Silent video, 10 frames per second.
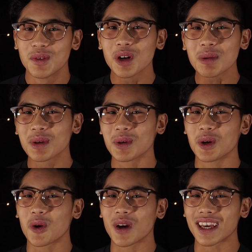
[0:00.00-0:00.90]
Welcome to Real
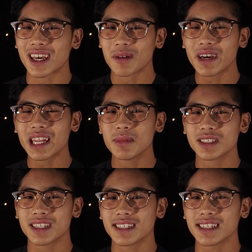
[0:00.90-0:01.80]
Quick. My name
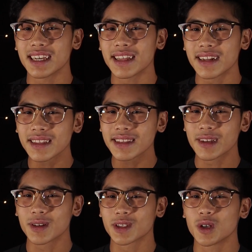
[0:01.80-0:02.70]
is Izzy, and now that the
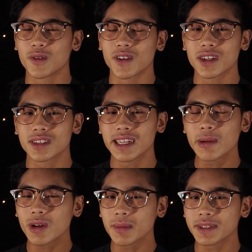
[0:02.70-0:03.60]
year is over, today
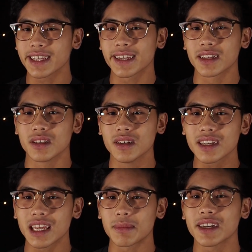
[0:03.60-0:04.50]
we're going to be taking a
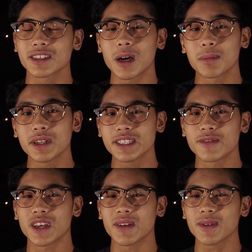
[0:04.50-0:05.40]
look at my top picks
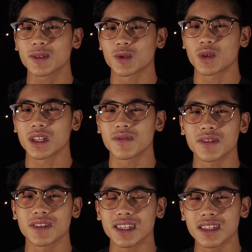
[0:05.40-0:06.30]
and favorites in
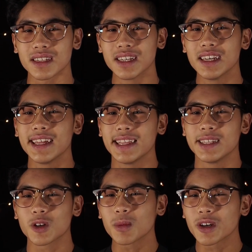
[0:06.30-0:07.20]
2015.
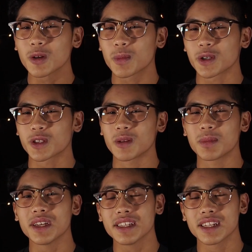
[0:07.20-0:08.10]
These are all my own personal
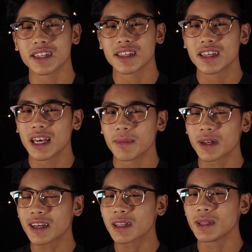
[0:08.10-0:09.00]
opinion, and I'm
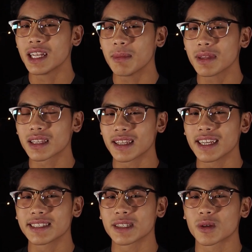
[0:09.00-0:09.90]
not going to be naming the
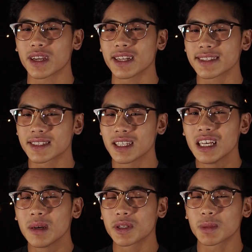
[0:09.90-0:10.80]
latest and greatest,
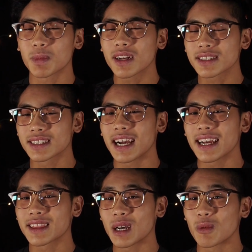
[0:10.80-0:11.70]
but the products that
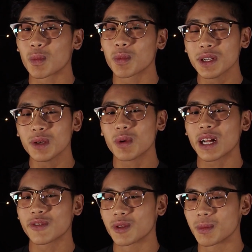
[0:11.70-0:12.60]
I thought were pretty
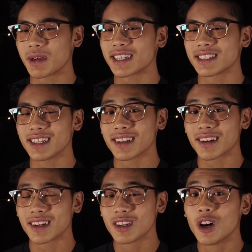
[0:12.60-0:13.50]
wild from the past year.
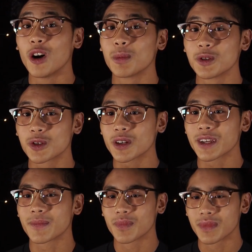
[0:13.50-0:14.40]
Hope you enjoy.